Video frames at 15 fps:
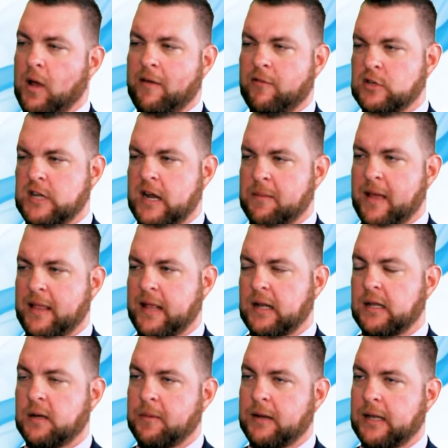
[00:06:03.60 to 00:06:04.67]
we'll have a chat about that a
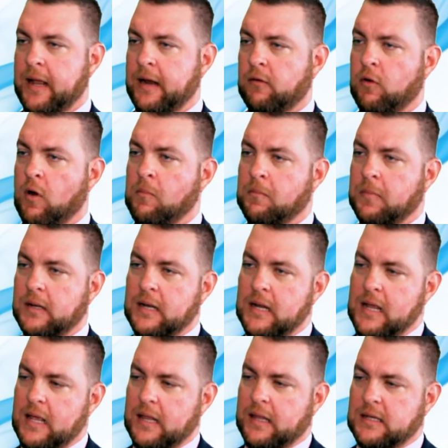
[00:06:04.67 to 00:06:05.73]
little bit later on, but
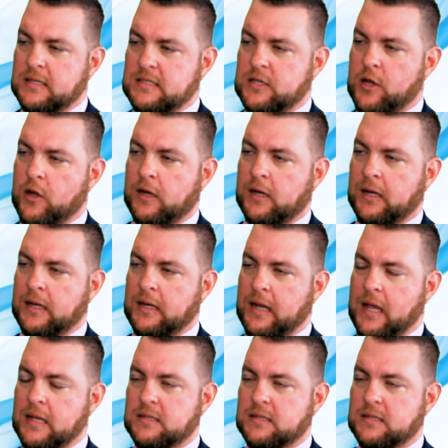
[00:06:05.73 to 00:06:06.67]
there's certainly uh,